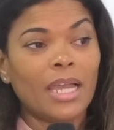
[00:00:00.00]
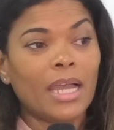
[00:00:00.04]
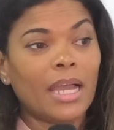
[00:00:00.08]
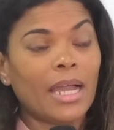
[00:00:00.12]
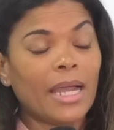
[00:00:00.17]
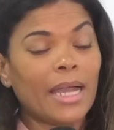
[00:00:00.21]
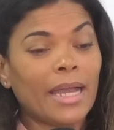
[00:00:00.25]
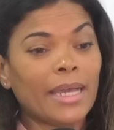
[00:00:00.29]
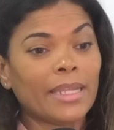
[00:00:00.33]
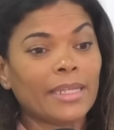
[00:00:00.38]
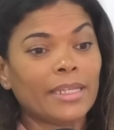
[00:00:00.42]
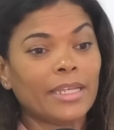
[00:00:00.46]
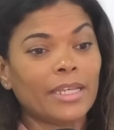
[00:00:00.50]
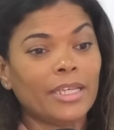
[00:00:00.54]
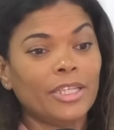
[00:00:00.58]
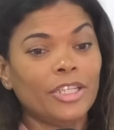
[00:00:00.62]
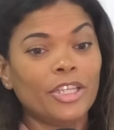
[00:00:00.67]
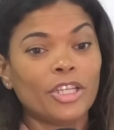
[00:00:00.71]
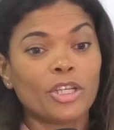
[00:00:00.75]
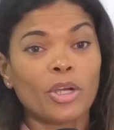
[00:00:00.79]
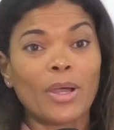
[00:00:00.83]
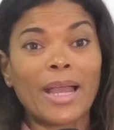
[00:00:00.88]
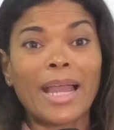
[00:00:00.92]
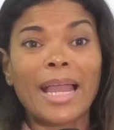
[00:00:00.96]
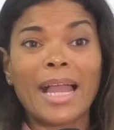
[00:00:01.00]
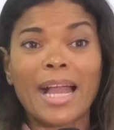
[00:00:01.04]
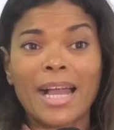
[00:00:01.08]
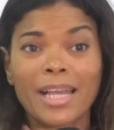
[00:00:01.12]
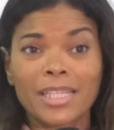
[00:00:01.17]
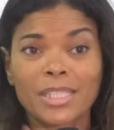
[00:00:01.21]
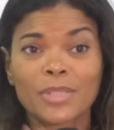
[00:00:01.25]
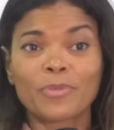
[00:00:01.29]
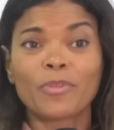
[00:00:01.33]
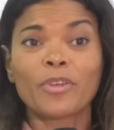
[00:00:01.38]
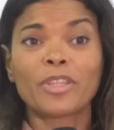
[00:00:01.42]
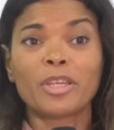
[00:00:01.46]
And, you know, I
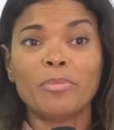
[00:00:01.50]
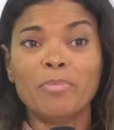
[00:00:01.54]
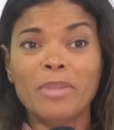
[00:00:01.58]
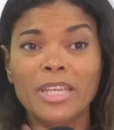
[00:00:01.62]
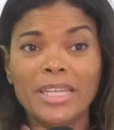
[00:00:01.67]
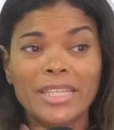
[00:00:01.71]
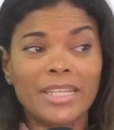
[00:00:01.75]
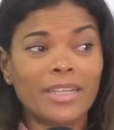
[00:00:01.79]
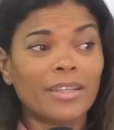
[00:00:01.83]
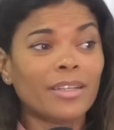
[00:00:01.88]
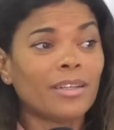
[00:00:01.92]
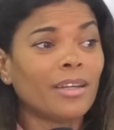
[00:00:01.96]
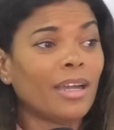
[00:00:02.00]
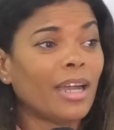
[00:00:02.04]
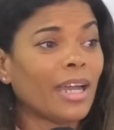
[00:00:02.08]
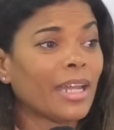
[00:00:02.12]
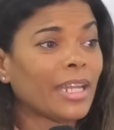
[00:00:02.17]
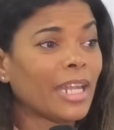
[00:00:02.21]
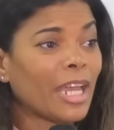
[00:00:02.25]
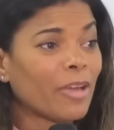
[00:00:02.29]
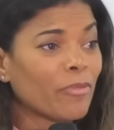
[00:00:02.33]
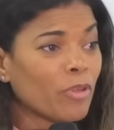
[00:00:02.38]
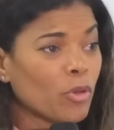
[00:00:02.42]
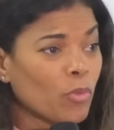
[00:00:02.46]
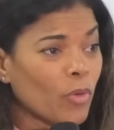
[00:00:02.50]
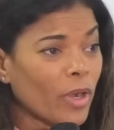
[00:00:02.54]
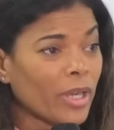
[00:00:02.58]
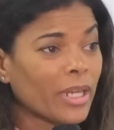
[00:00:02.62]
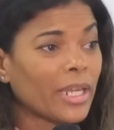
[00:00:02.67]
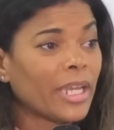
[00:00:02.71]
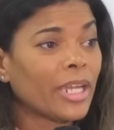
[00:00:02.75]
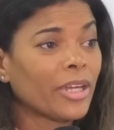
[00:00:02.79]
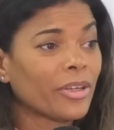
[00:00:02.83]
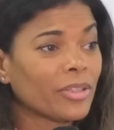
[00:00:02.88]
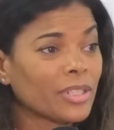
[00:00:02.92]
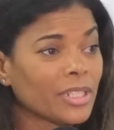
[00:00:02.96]
ask for the media and
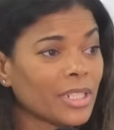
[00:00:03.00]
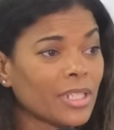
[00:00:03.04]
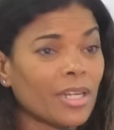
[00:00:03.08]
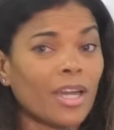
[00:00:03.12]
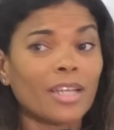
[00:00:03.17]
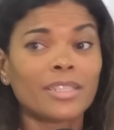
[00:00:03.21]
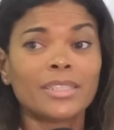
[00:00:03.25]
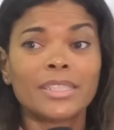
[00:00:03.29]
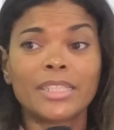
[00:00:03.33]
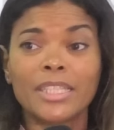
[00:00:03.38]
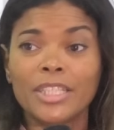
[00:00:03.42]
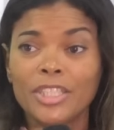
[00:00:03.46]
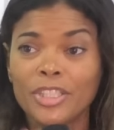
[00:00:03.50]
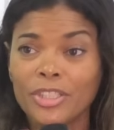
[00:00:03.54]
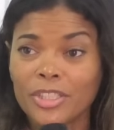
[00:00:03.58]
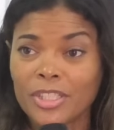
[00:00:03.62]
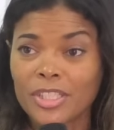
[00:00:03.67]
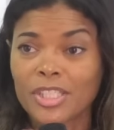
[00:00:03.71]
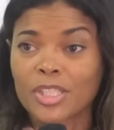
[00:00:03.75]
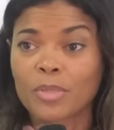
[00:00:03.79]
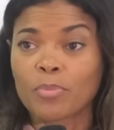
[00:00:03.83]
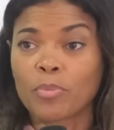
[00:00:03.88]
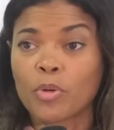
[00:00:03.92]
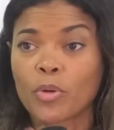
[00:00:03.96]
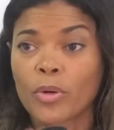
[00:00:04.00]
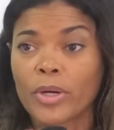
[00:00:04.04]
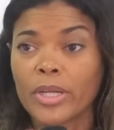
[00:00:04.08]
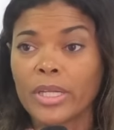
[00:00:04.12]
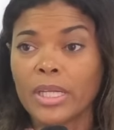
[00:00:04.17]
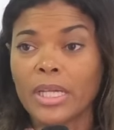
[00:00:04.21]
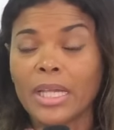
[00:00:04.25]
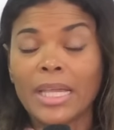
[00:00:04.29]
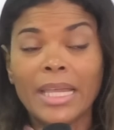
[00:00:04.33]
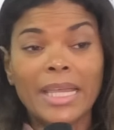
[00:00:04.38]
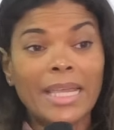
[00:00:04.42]
everyone here to continue to support.